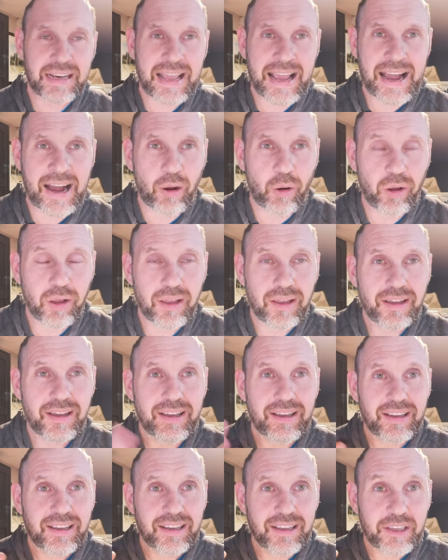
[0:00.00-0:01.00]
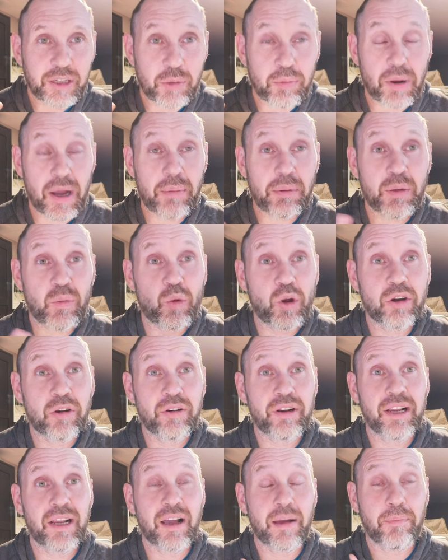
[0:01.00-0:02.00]
Now, you're probably
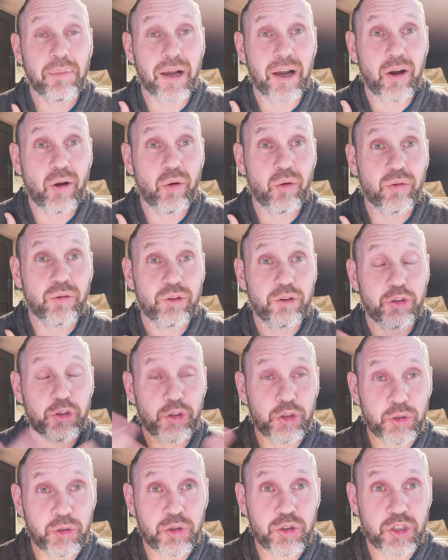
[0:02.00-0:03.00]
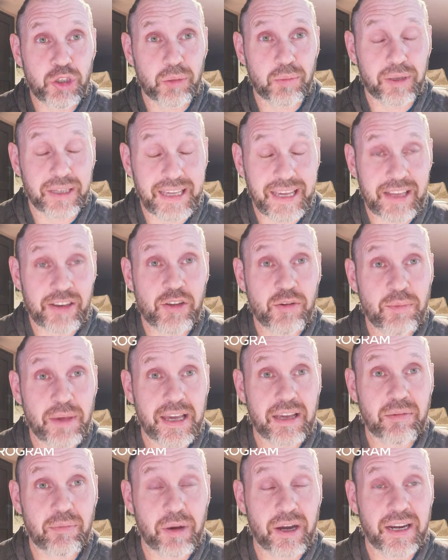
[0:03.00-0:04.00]
wondering about YouTube. Can you
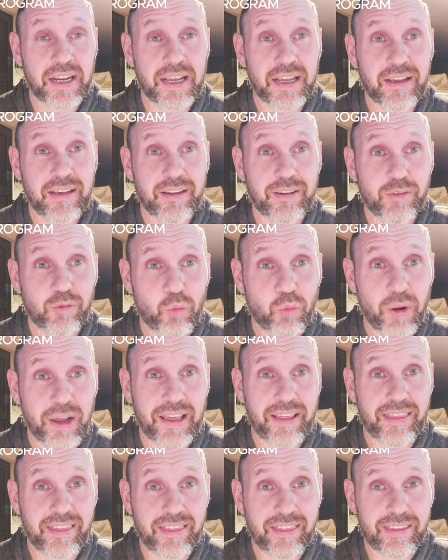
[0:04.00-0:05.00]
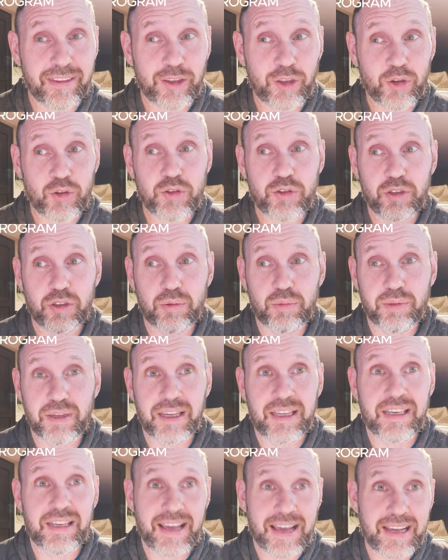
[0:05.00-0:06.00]
make money with YouTube?
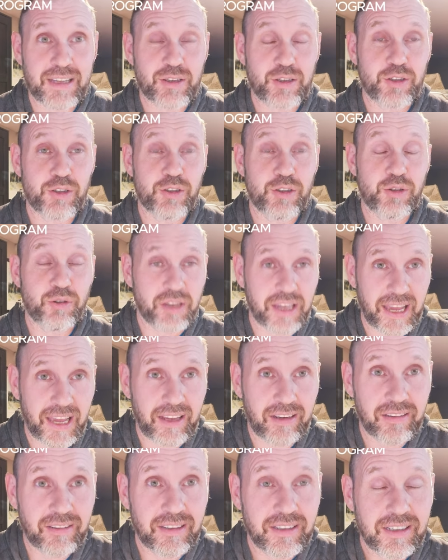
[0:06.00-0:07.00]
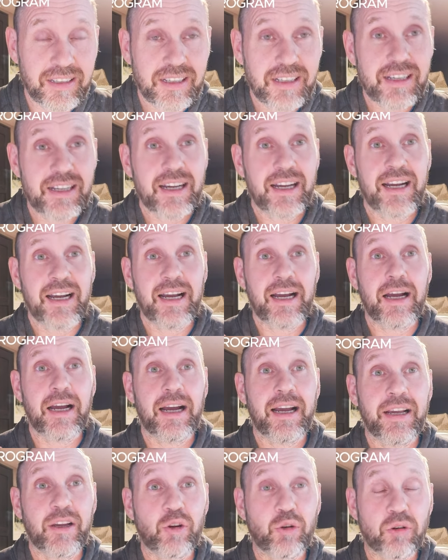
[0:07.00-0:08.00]
And yes, you can.
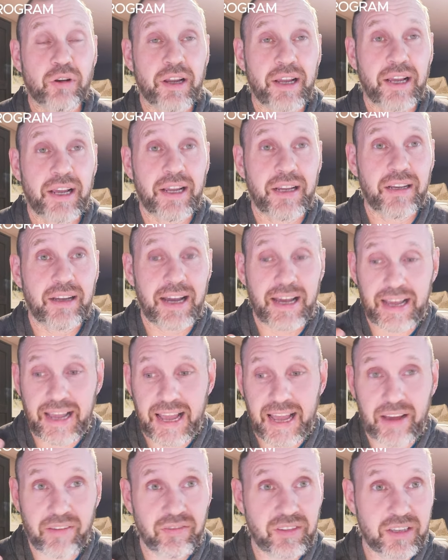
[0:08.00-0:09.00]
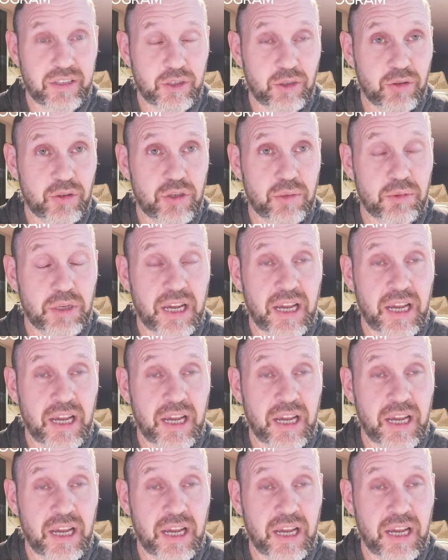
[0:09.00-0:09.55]
I have this YouTube